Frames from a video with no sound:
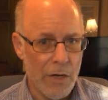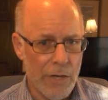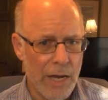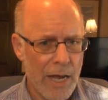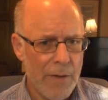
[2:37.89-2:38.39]

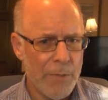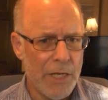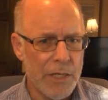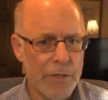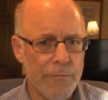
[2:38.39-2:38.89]
Okay, how
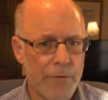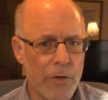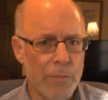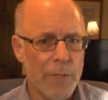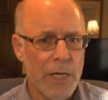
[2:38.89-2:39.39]
many
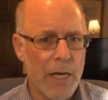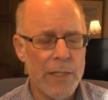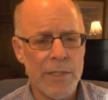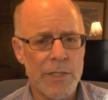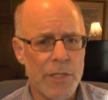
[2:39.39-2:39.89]
confirmed
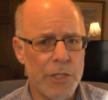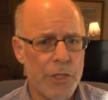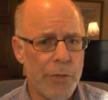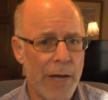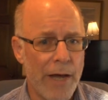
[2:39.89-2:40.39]
cases did
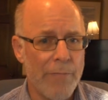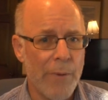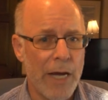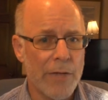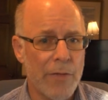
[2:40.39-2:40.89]
you have
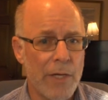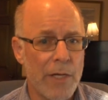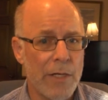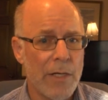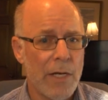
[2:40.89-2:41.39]
back
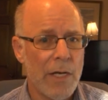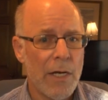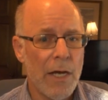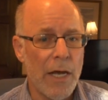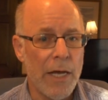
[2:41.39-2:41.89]
then,
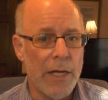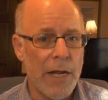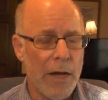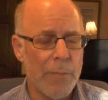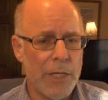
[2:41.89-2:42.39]
and
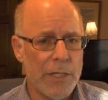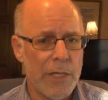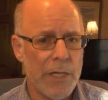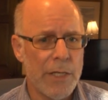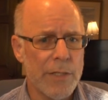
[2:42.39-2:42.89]
how many
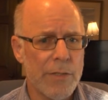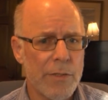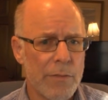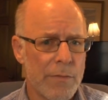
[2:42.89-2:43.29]
deaths?